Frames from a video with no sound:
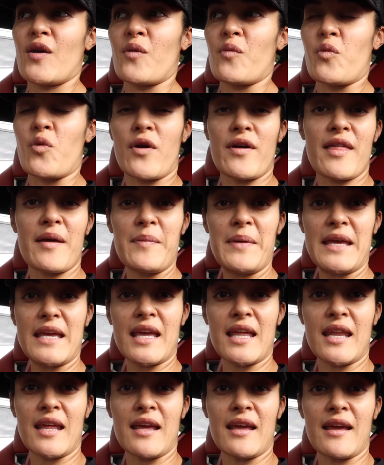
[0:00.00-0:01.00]
wore that
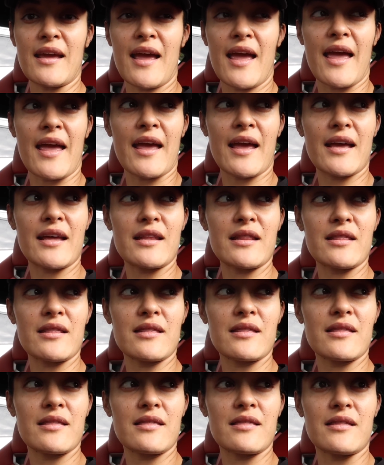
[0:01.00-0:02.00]
bikini, and
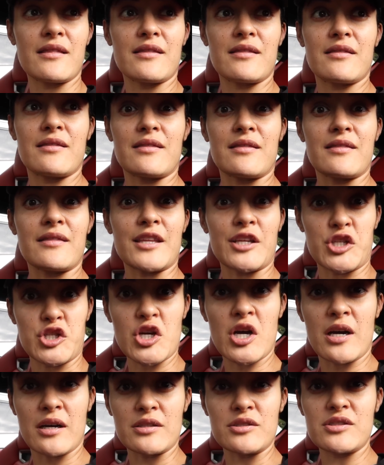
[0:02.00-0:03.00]

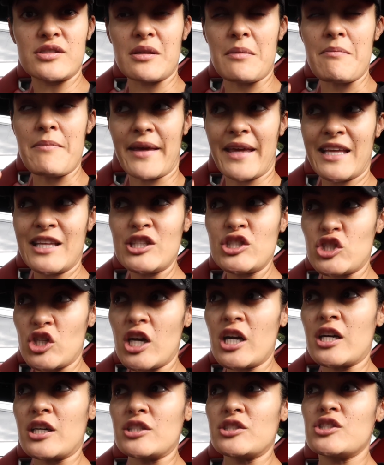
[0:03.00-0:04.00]
the main
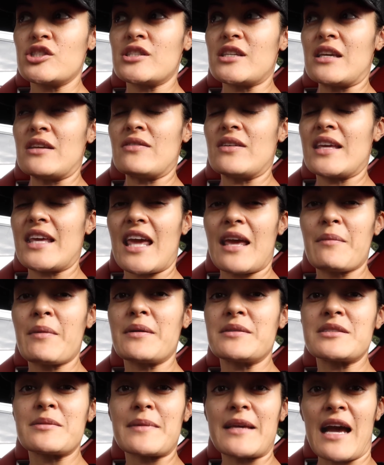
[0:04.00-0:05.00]
judge even came
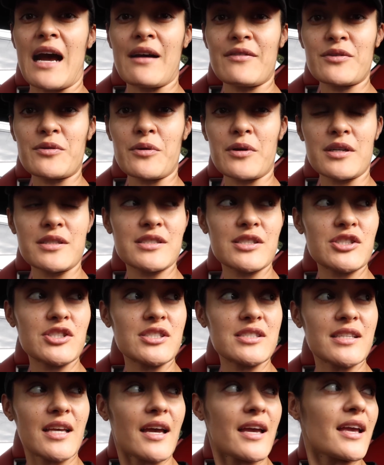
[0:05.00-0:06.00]
up to me afterwards, and
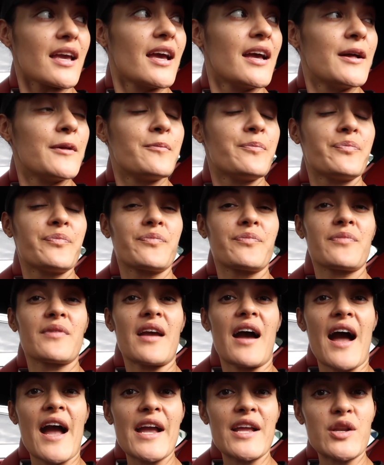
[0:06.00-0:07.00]
she's like,
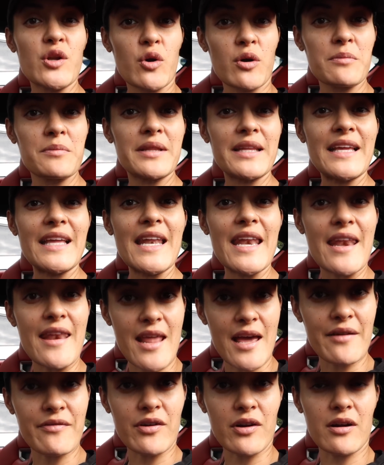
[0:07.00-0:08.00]
I normally
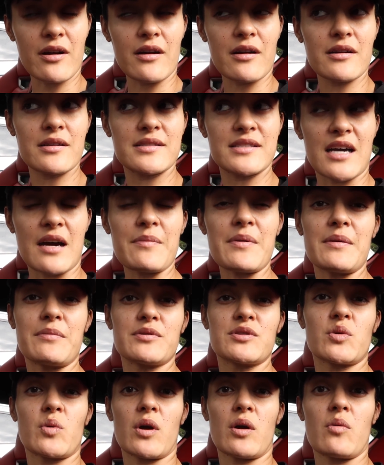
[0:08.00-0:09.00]
never tell
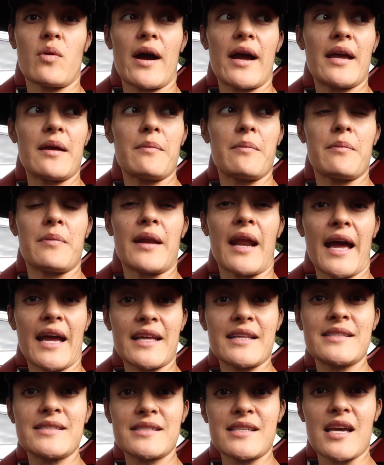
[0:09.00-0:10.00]
people to wear white, but I
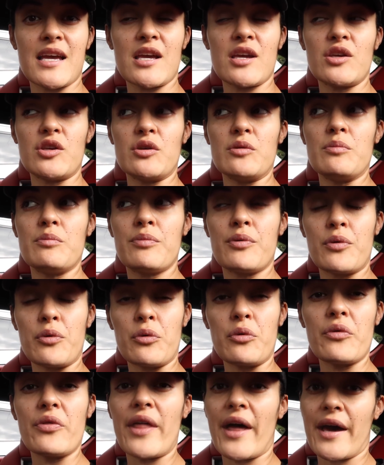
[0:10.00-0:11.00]
can say you
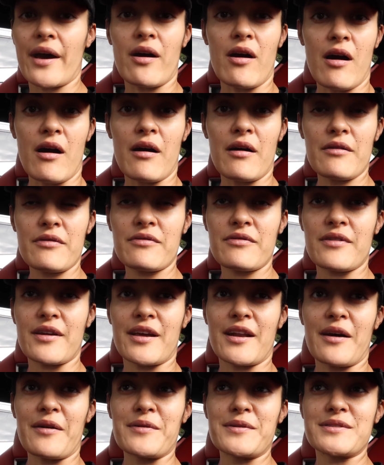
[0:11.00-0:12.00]
pulled that off.
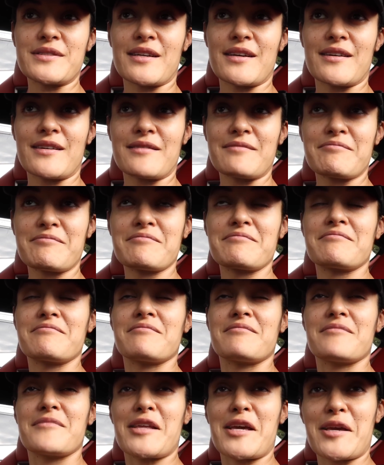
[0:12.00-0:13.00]
And I was like,
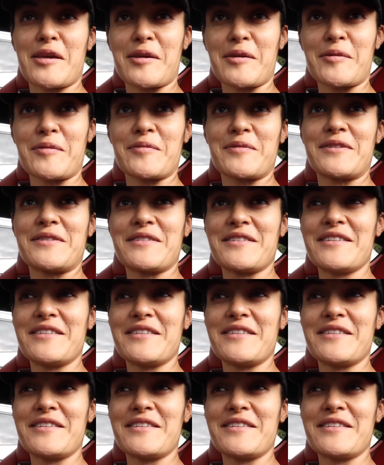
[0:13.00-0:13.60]
thank you.